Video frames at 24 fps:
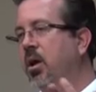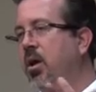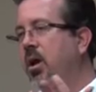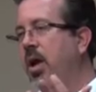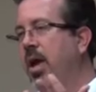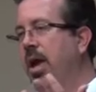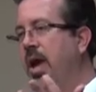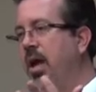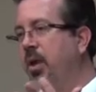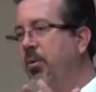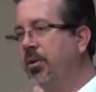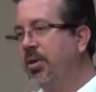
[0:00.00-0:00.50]

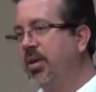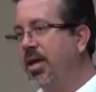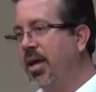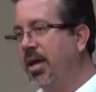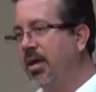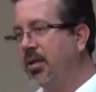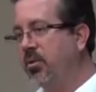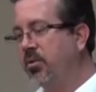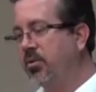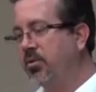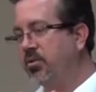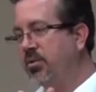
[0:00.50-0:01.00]
How do we
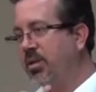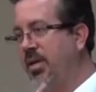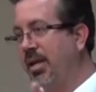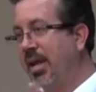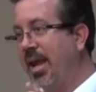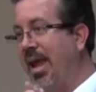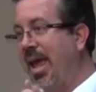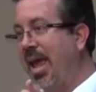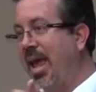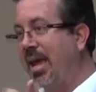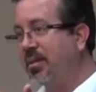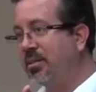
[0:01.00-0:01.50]
diagnose an
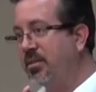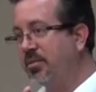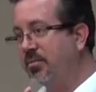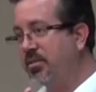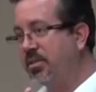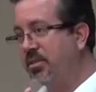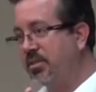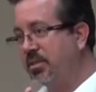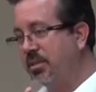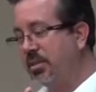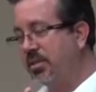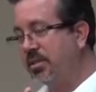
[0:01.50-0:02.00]
active
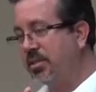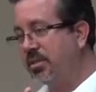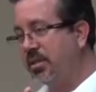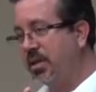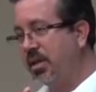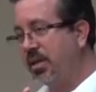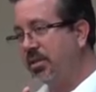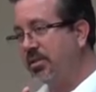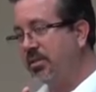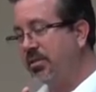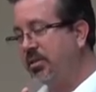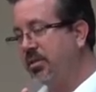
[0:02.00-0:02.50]
disease
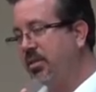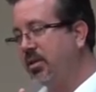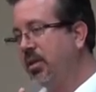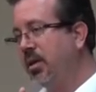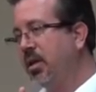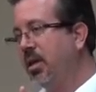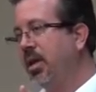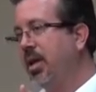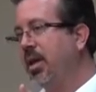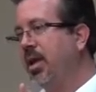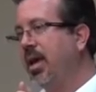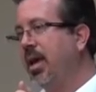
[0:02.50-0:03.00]
state?
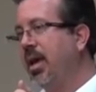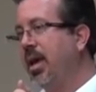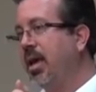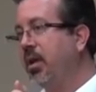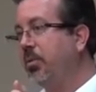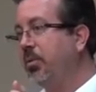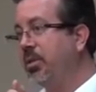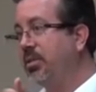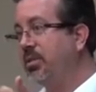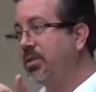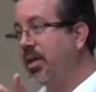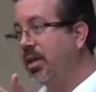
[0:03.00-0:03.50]
How
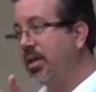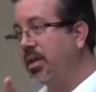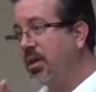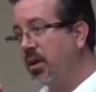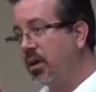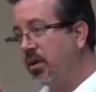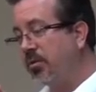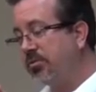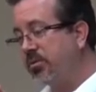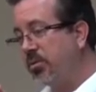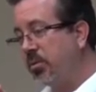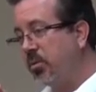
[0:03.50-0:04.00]
do we take
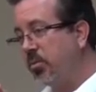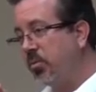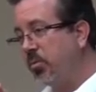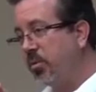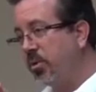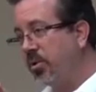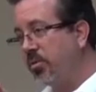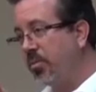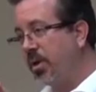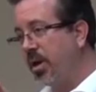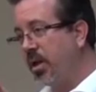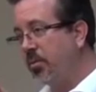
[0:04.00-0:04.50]
care of someone
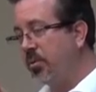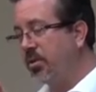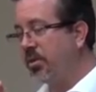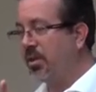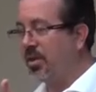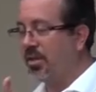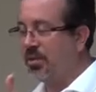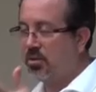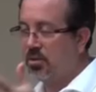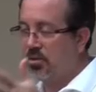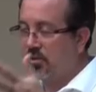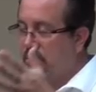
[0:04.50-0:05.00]
with
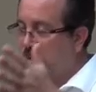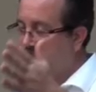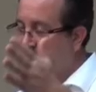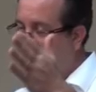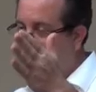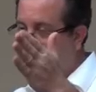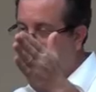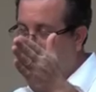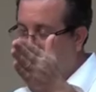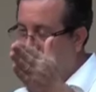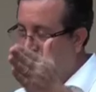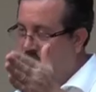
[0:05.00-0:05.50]
myeloma? And those aren't,
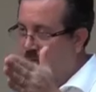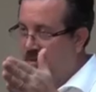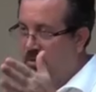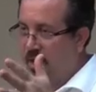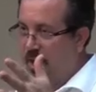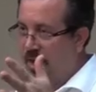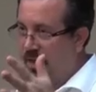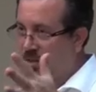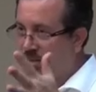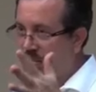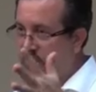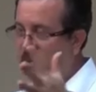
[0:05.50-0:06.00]

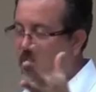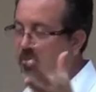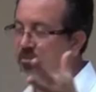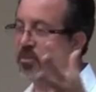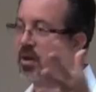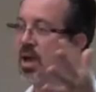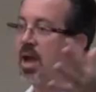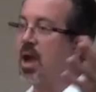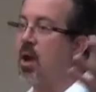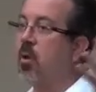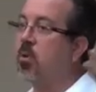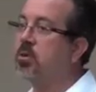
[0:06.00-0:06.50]
I could speak
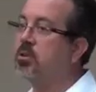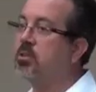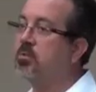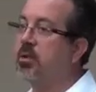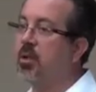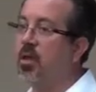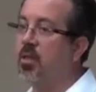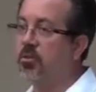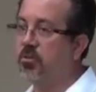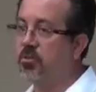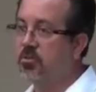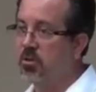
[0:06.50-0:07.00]
for hours
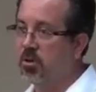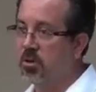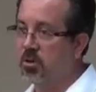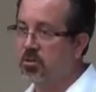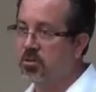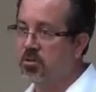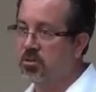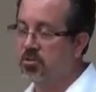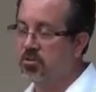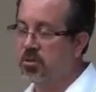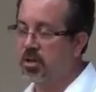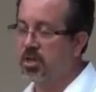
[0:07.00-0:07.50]
about all the
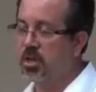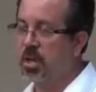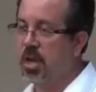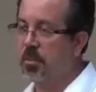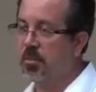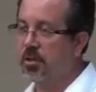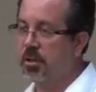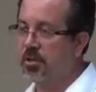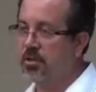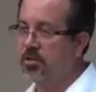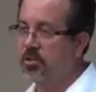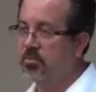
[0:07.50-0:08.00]
drugs and drug
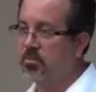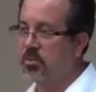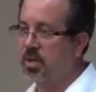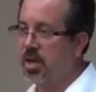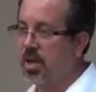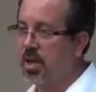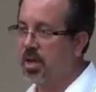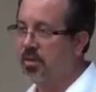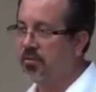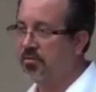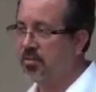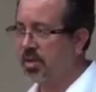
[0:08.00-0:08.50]
combinations we
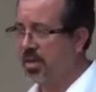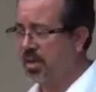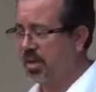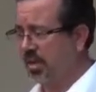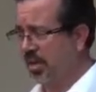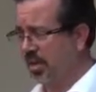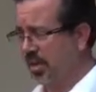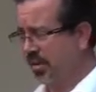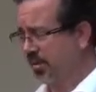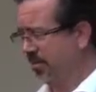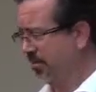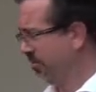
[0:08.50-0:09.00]
have.
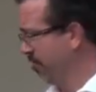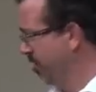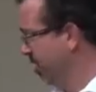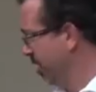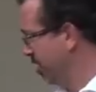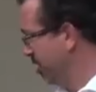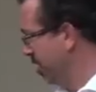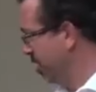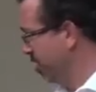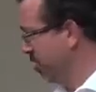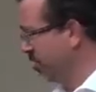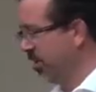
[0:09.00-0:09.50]
In
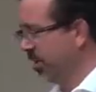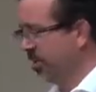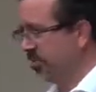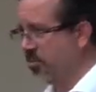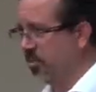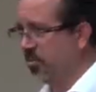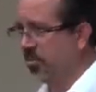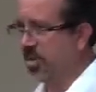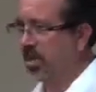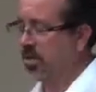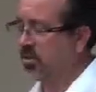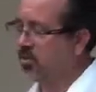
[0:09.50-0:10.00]
fact, Dr. Diaz
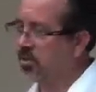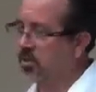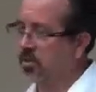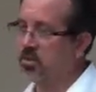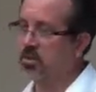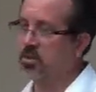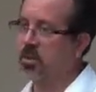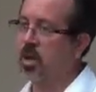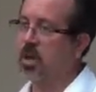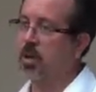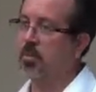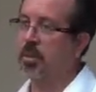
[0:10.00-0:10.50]
told me I
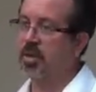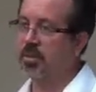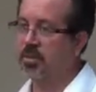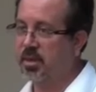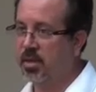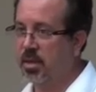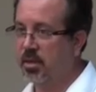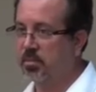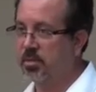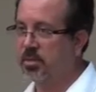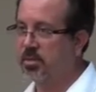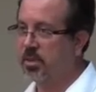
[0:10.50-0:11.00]
couldn't talk about
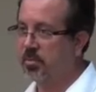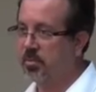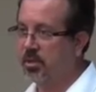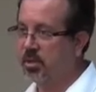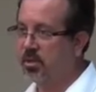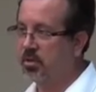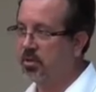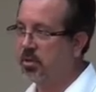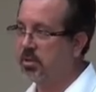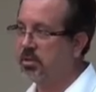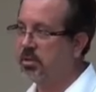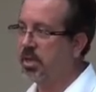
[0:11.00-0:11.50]
that because I'd be
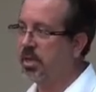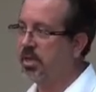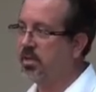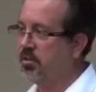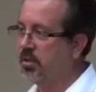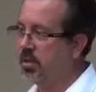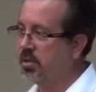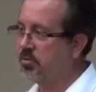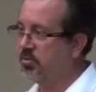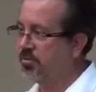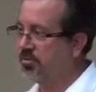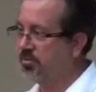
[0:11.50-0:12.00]
here all night and
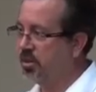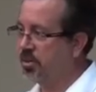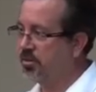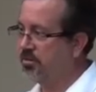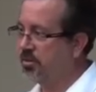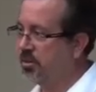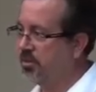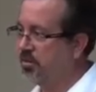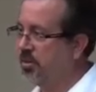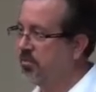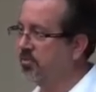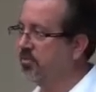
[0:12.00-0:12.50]
you guys would fall
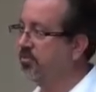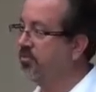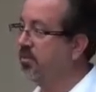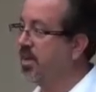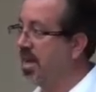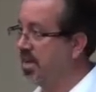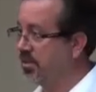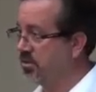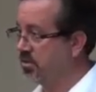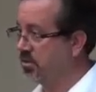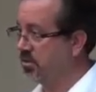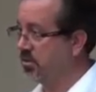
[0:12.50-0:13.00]
asleep even
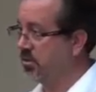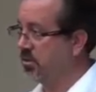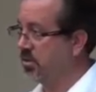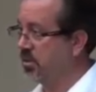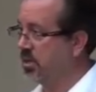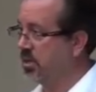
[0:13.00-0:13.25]
faster.